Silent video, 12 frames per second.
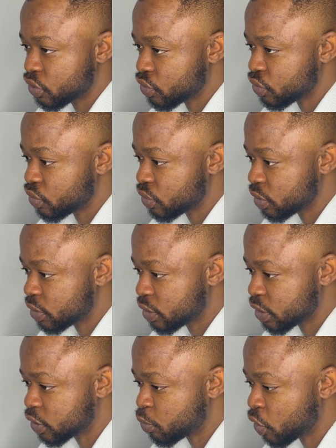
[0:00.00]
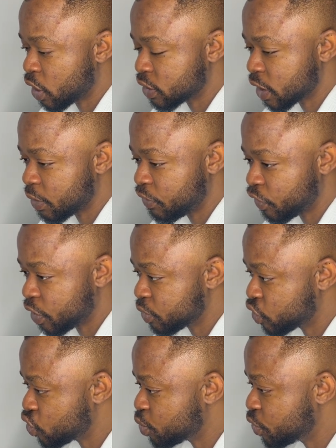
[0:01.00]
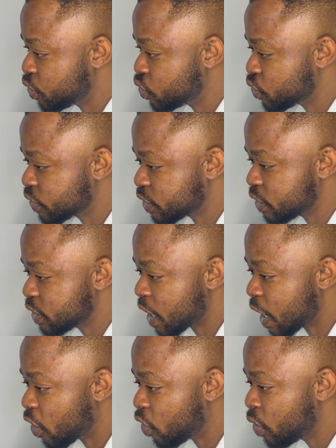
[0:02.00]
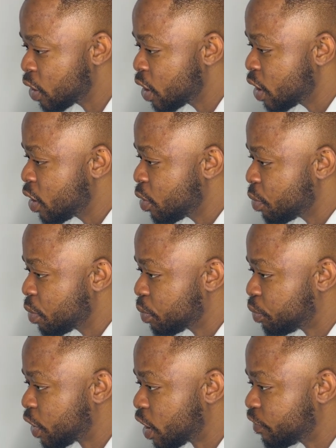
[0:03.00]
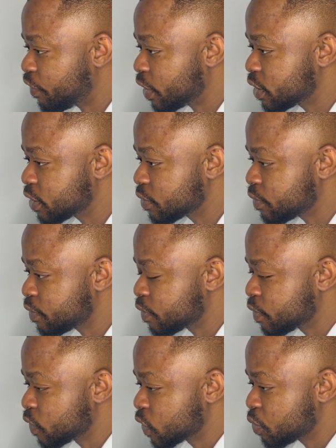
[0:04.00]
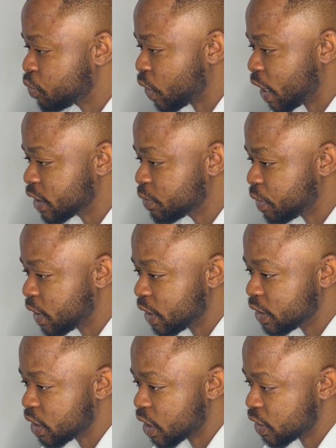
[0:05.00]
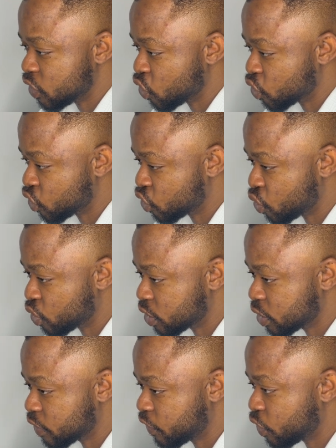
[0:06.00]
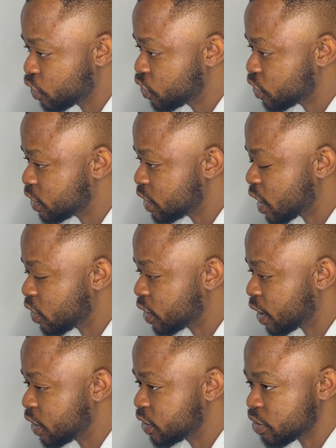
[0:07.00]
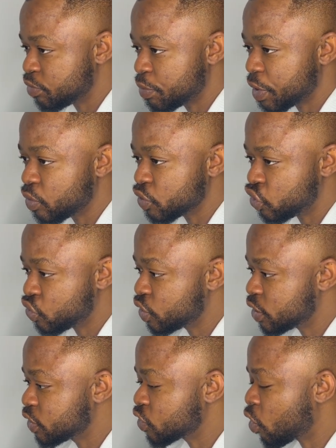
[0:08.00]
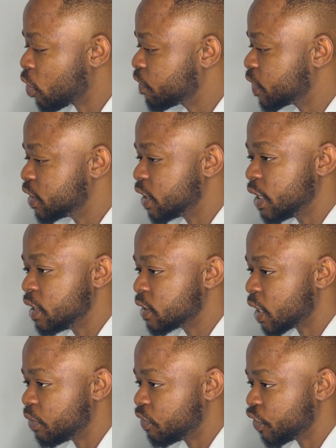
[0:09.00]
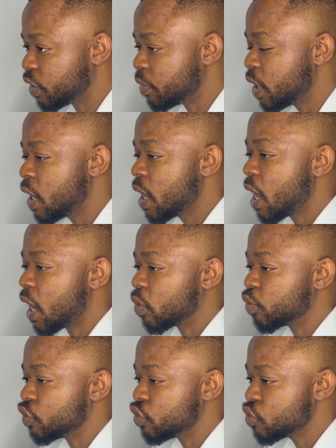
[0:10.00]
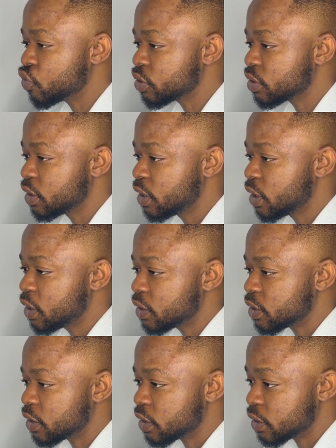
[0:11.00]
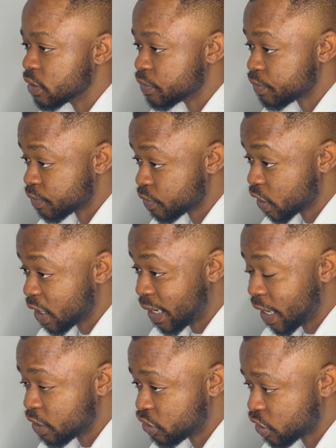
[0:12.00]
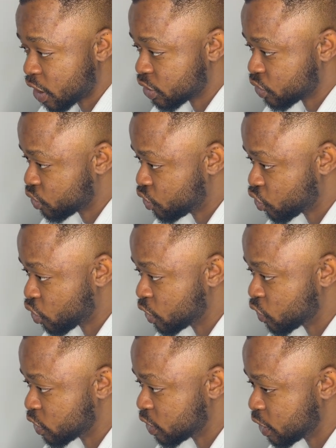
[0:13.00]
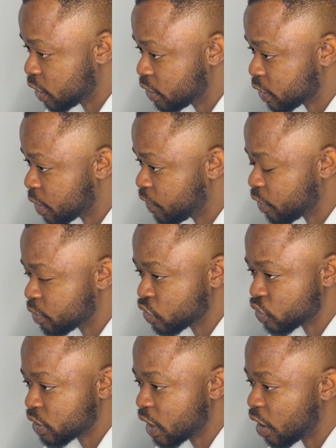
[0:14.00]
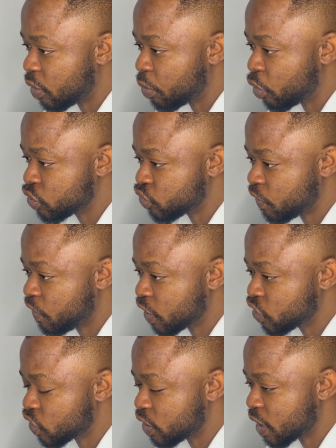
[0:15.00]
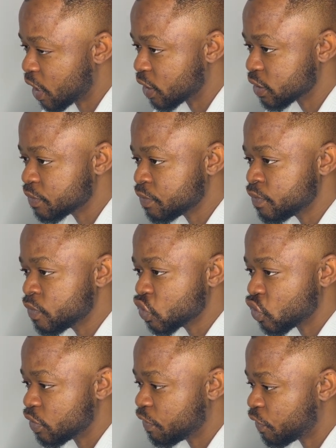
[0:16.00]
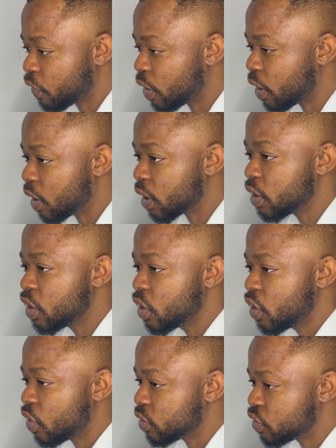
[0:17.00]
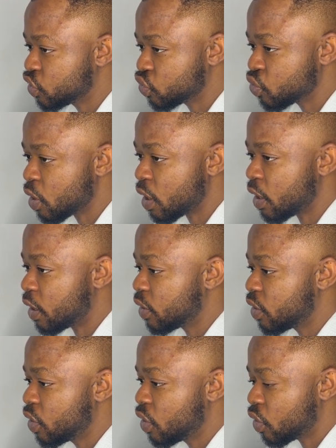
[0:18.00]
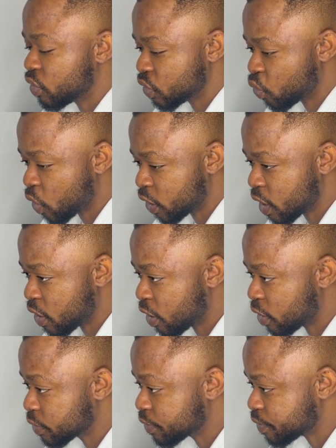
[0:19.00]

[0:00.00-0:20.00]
to the smaller time frames, you'll see how perfect price played in those zones for you to see how clear. So remember, we drew this off the daily time frame, and we used the line chart to draw it on the daily time frame. So see how much reflection it has on the 4 hour, on the 2 hour, on the 1 hour.